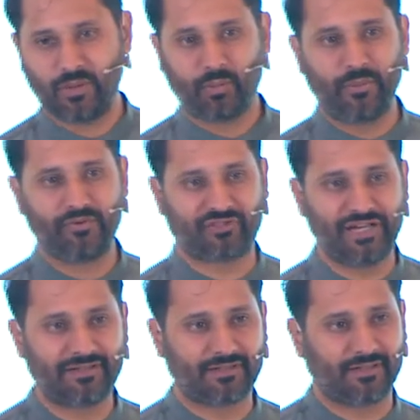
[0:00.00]
where we've
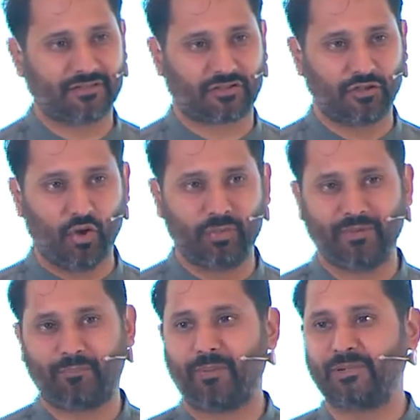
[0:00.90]
created this global
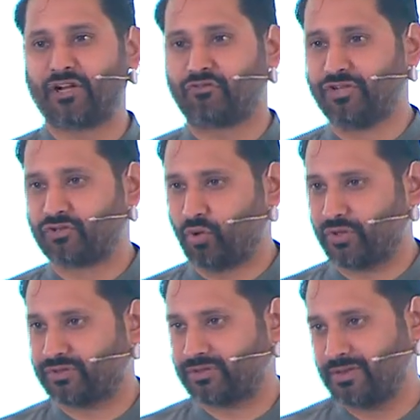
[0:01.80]
public
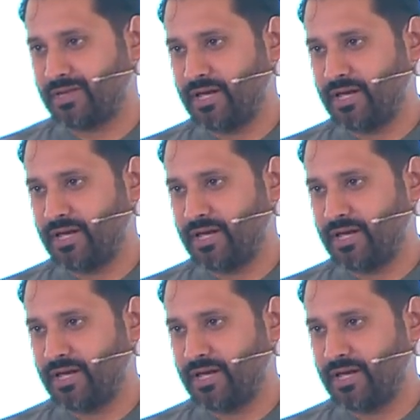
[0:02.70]
resource